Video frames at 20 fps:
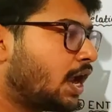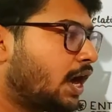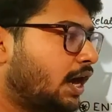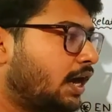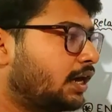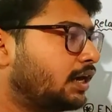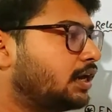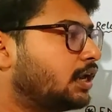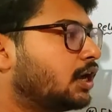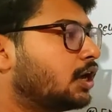
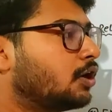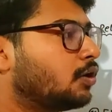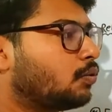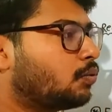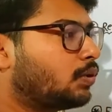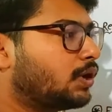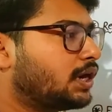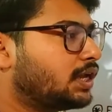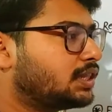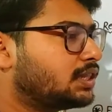and
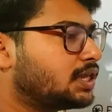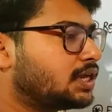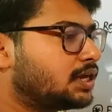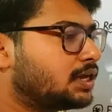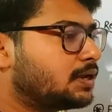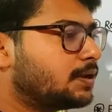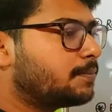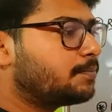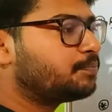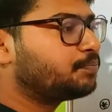what are
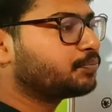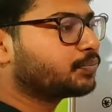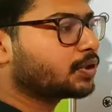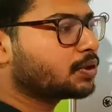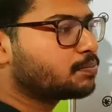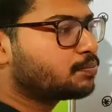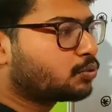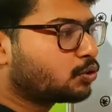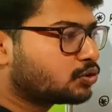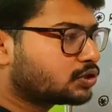the
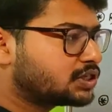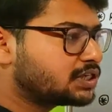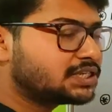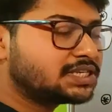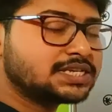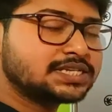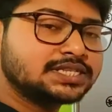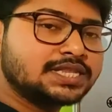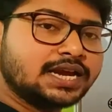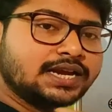procedures